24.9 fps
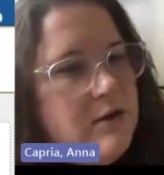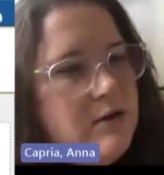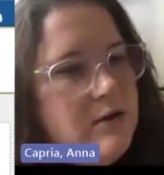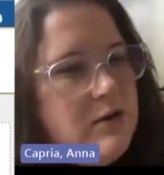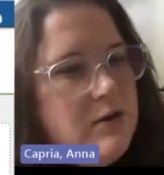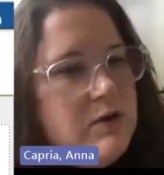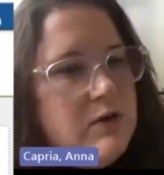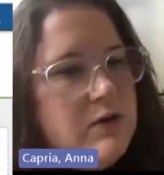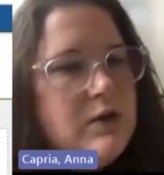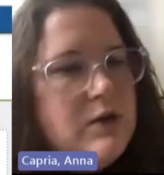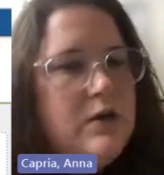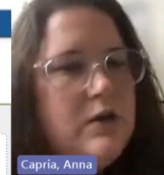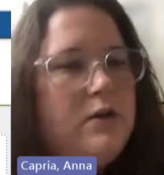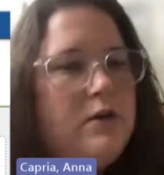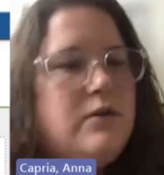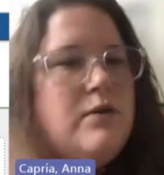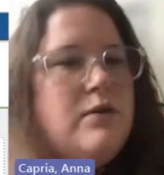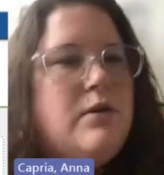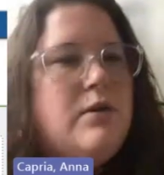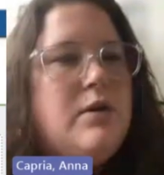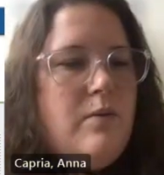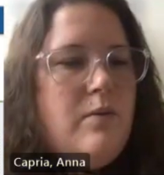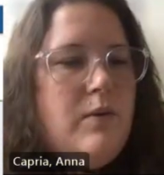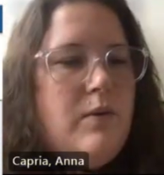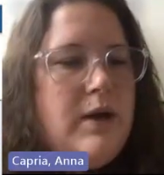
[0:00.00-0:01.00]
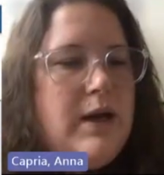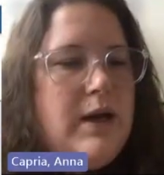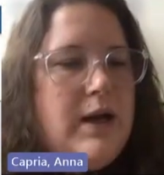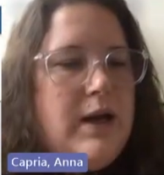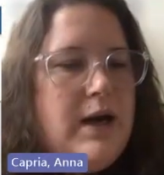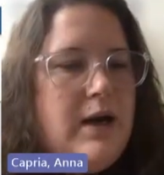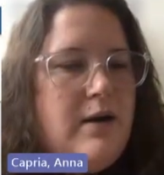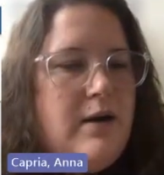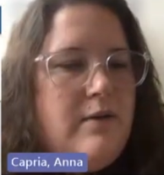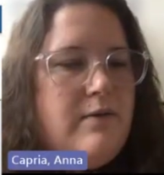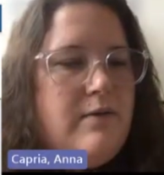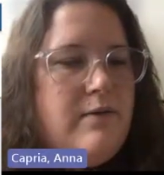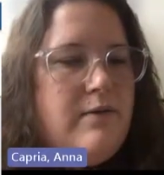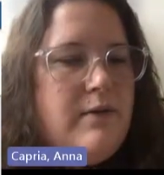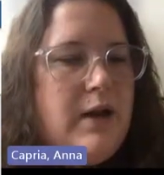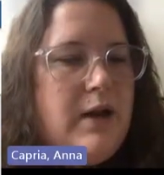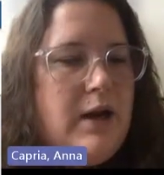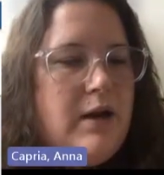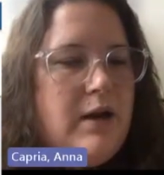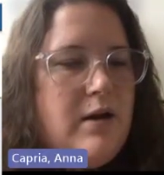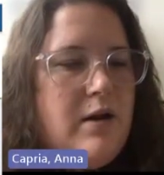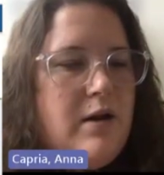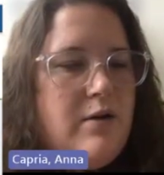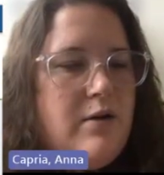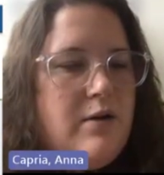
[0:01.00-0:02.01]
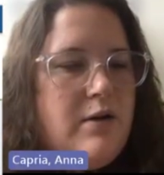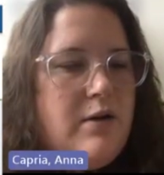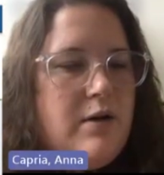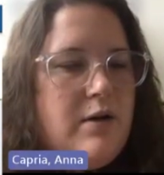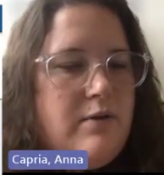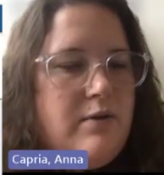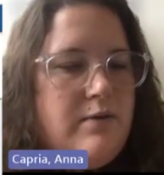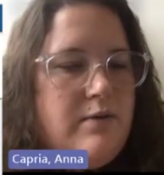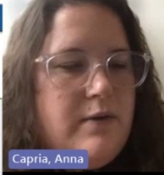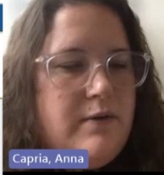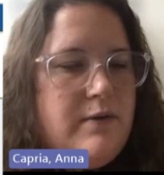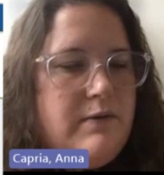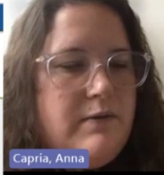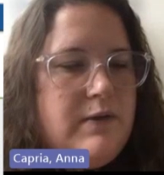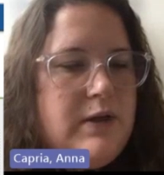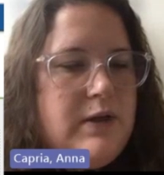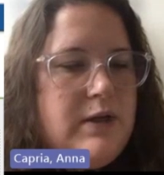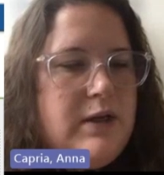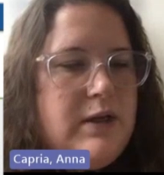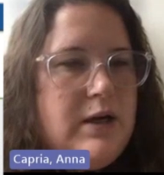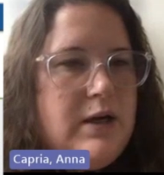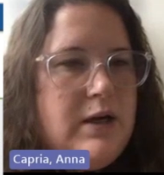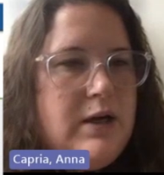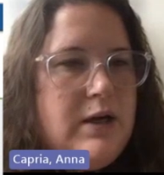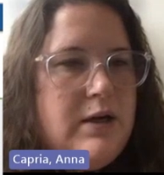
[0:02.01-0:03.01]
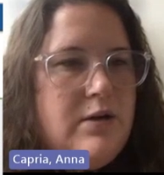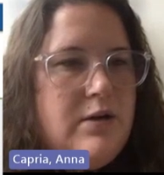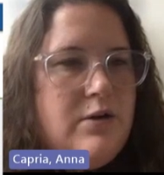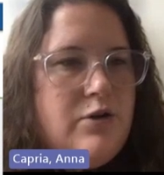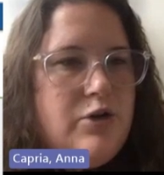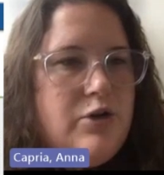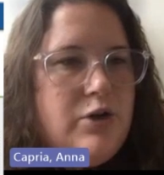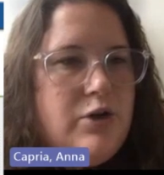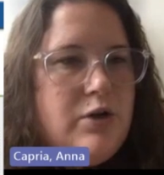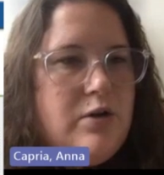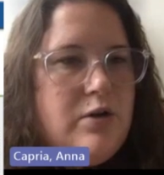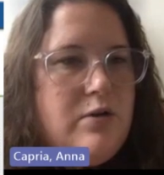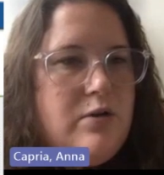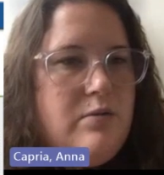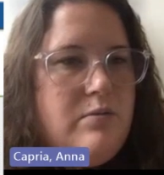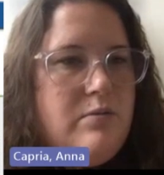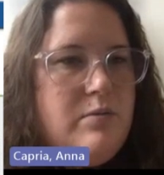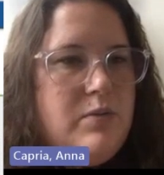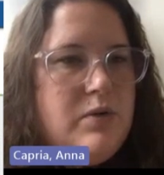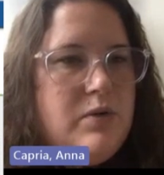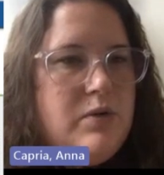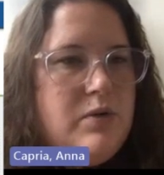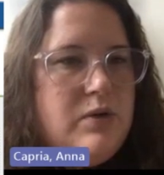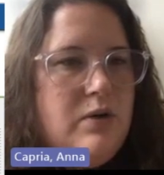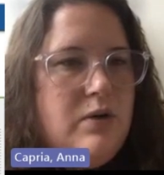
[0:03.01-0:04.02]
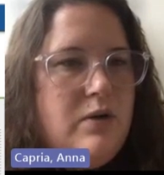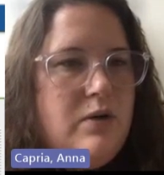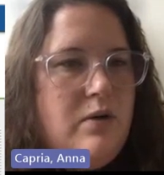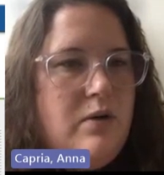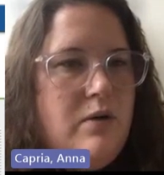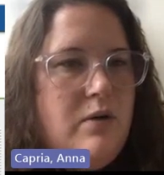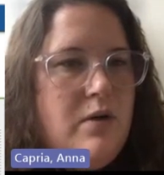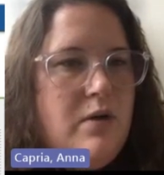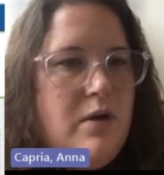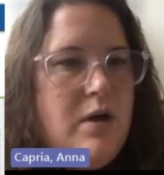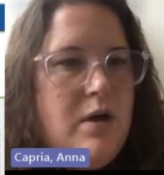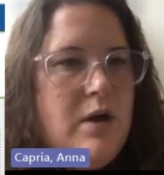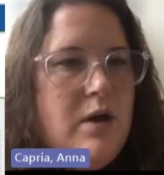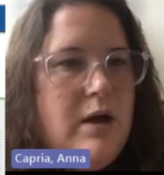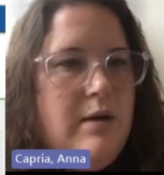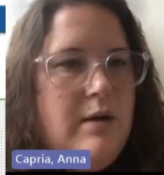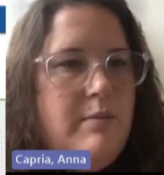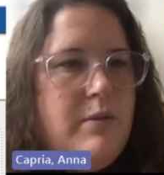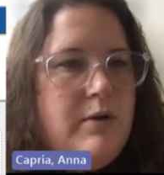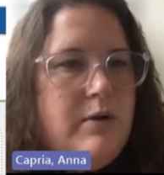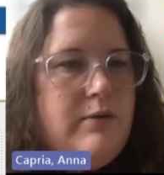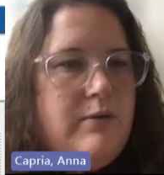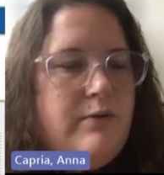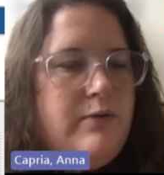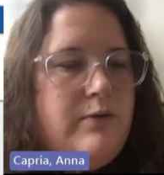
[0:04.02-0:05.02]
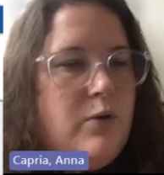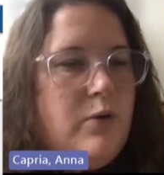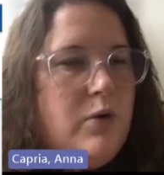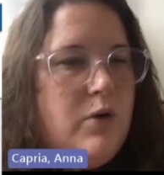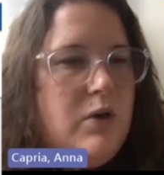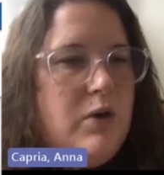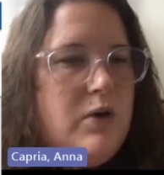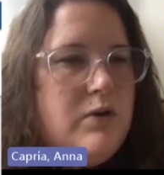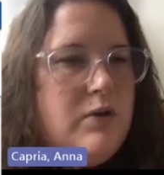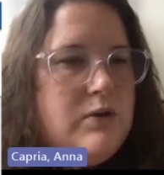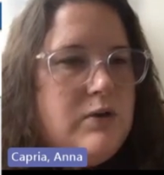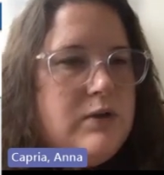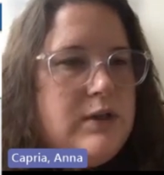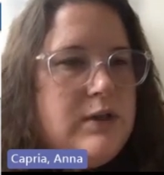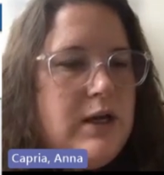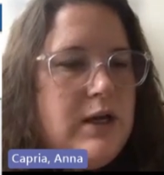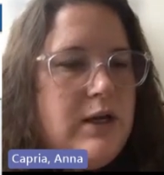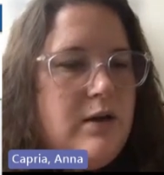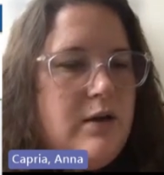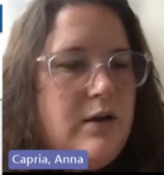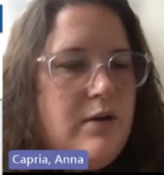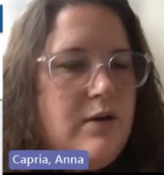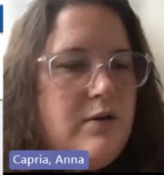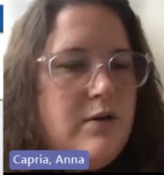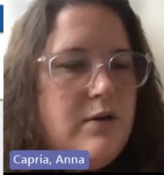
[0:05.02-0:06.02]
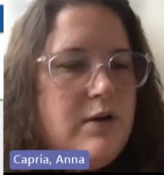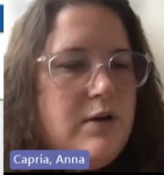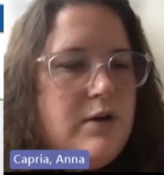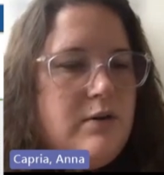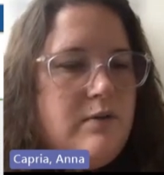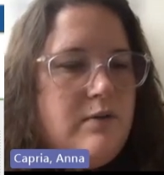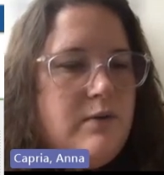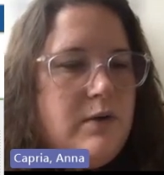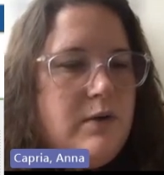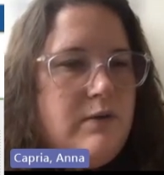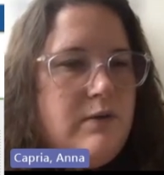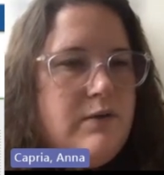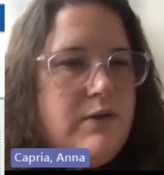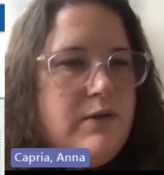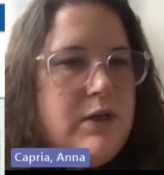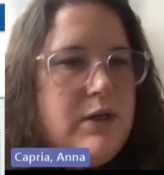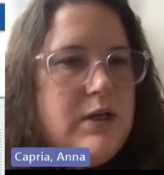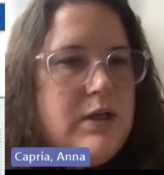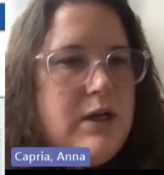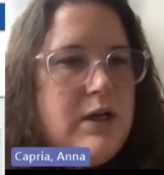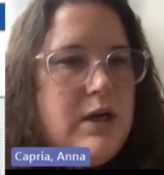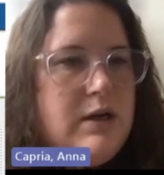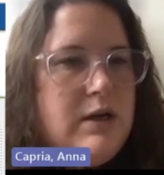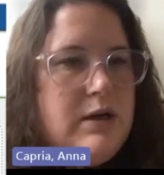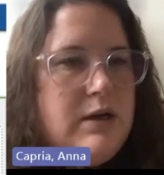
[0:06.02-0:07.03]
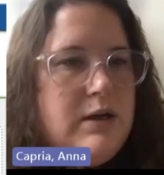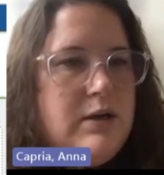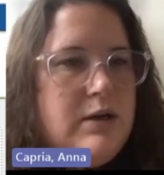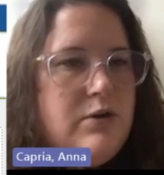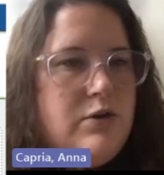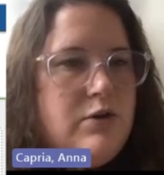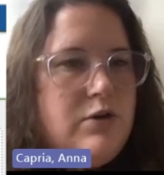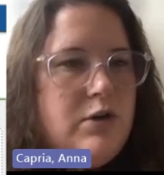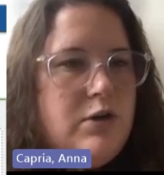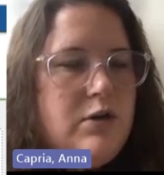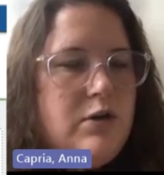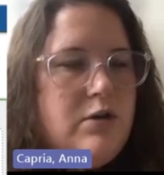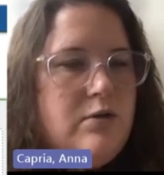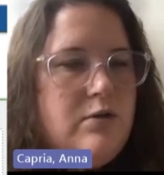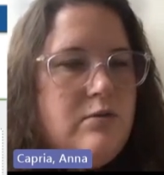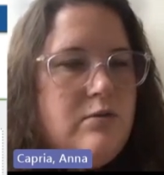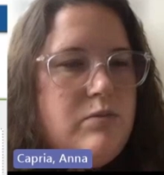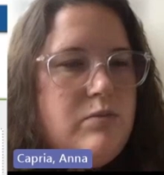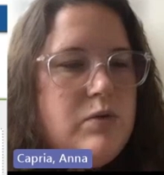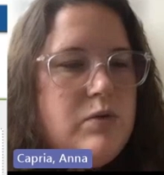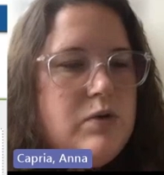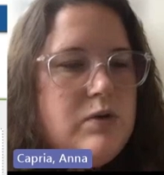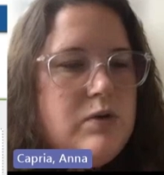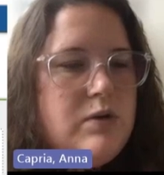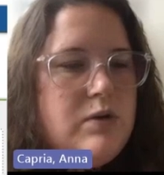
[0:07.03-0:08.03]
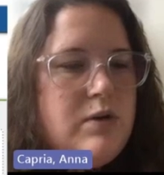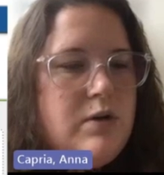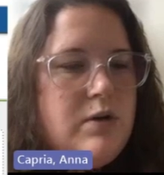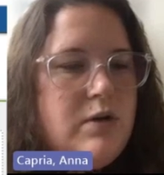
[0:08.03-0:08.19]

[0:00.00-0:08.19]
So we have 959 genomes, but for those 959 genomes,